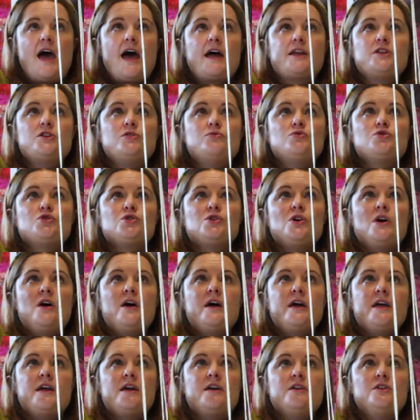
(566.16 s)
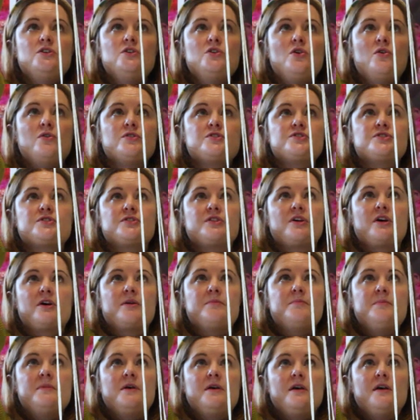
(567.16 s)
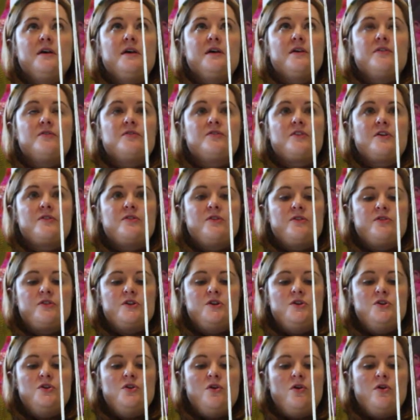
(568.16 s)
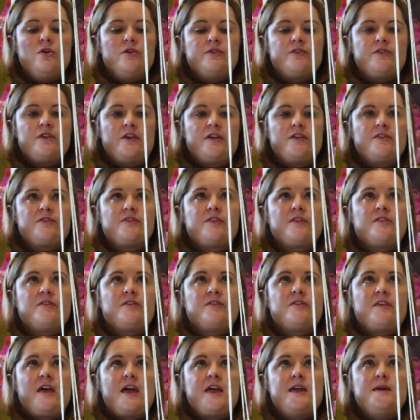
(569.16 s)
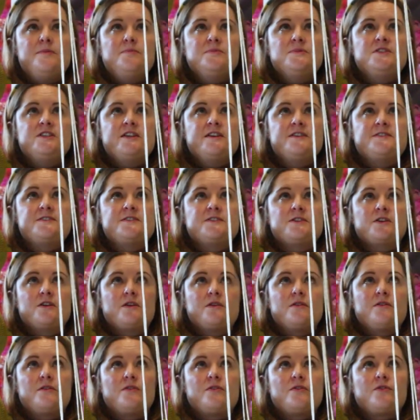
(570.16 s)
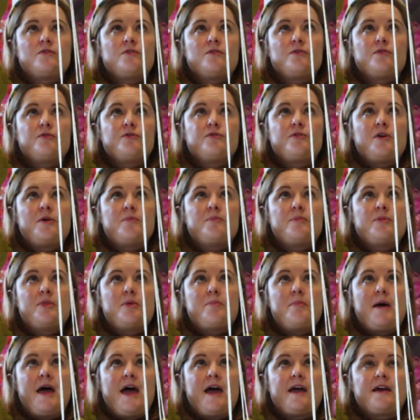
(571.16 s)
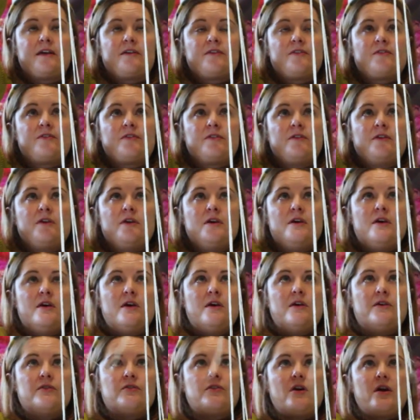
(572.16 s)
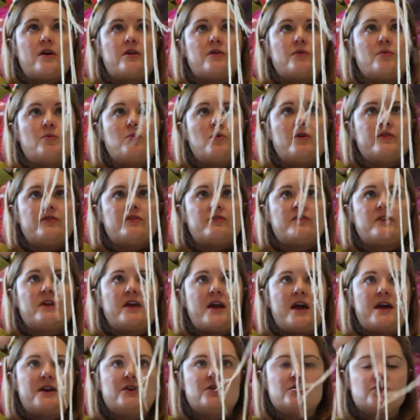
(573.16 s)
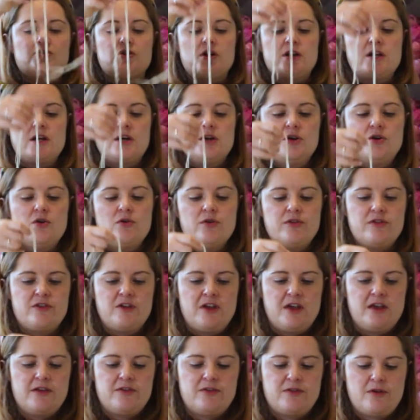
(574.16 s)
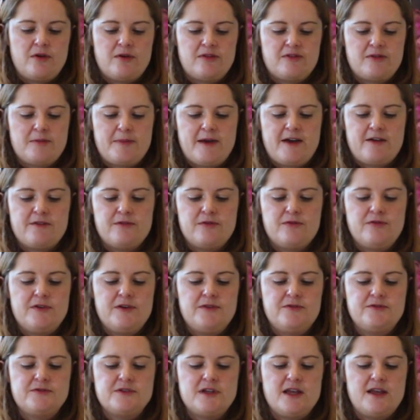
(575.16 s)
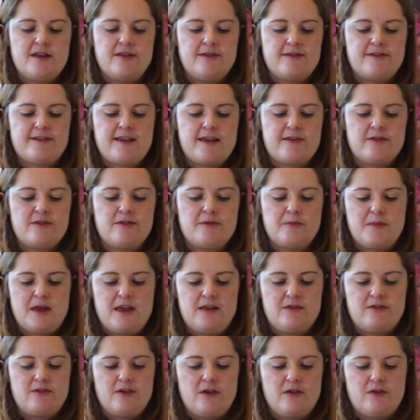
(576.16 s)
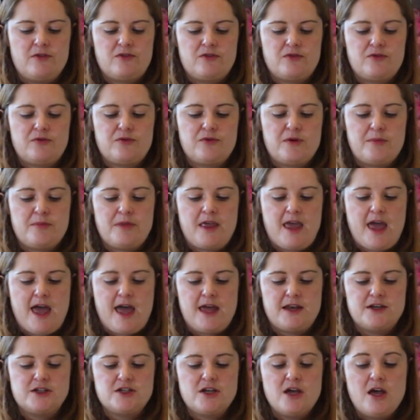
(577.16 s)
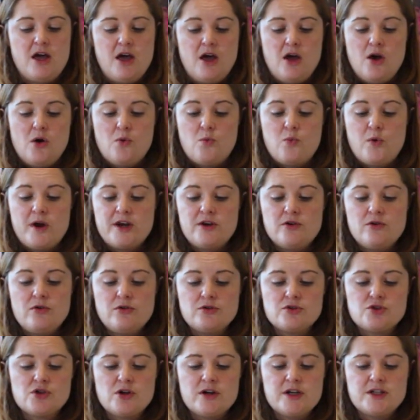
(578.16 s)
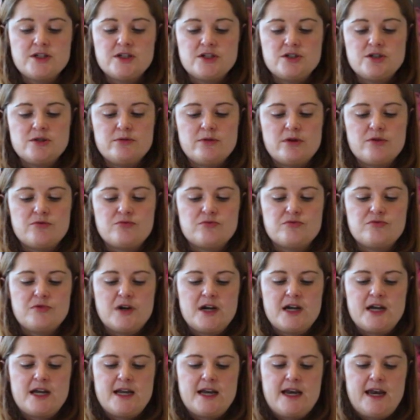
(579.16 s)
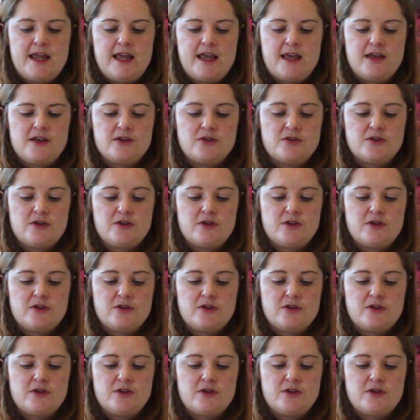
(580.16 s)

and you try and knot them so that the knot is the same distance from the pegs. So once again, you're trying to knot it so it's about 15 centimeters from the end. We're not trying to do a really